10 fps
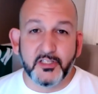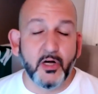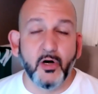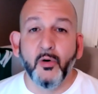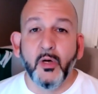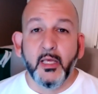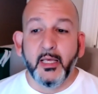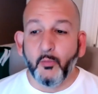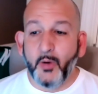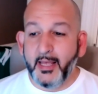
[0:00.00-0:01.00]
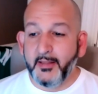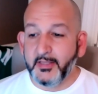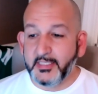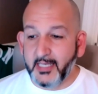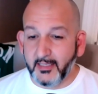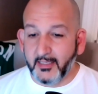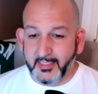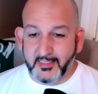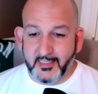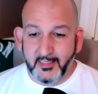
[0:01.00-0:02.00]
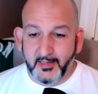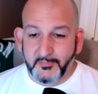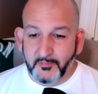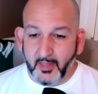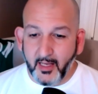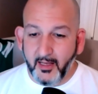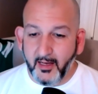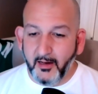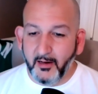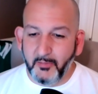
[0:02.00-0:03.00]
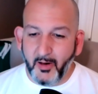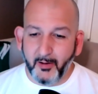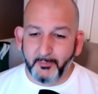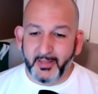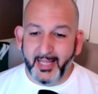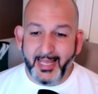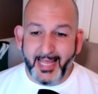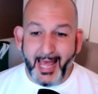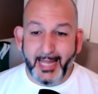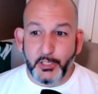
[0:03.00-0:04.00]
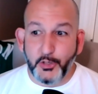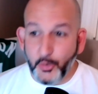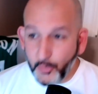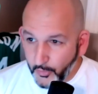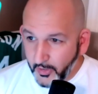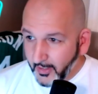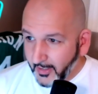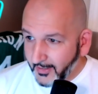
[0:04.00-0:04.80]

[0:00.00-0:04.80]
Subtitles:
So when the Celtics are playing at noon,